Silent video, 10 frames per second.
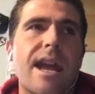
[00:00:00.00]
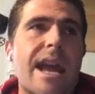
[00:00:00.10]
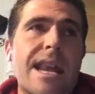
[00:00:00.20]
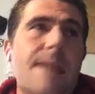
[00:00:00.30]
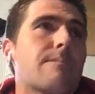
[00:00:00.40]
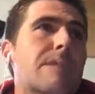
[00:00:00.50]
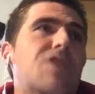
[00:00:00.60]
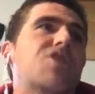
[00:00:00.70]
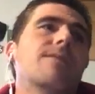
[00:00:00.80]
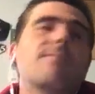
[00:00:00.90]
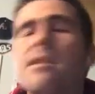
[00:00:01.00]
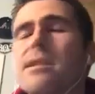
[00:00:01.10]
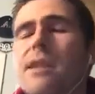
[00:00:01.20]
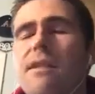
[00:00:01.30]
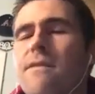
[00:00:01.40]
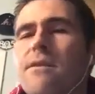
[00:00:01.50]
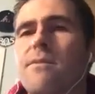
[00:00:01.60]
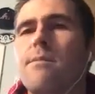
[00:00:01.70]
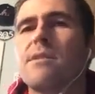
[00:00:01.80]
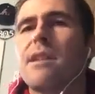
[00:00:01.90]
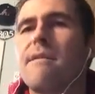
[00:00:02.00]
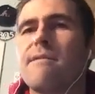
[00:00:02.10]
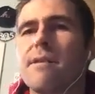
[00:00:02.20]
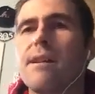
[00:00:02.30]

And I'm legitimately scared for other people's lives